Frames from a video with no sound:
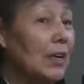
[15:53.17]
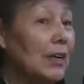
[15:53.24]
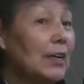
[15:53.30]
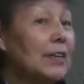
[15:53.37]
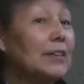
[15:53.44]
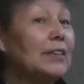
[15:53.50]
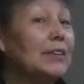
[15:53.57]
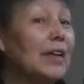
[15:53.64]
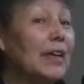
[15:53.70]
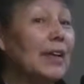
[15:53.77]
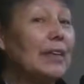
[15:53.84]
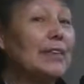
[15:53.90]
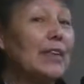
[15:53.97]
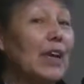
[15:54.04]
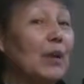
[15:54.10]
is an
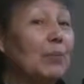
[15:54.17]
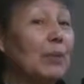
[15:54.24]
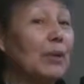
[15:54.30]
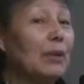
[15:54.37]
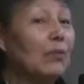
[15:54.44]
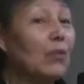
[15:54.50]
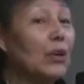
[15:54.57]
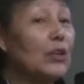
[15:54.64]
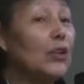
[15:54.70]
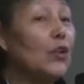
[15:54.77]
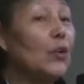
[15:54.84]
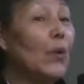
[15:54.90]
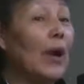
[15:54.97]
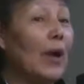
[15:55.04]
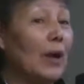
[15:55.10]
example of what
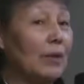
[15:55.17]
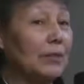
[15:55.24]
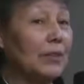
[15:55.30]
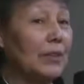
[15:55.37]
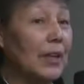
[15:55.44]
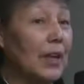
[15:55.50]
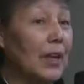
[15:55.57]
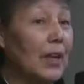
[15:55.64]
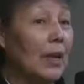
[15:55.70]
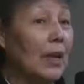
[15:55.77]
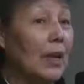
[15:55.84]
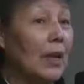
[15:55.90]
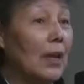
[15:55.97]
you have today.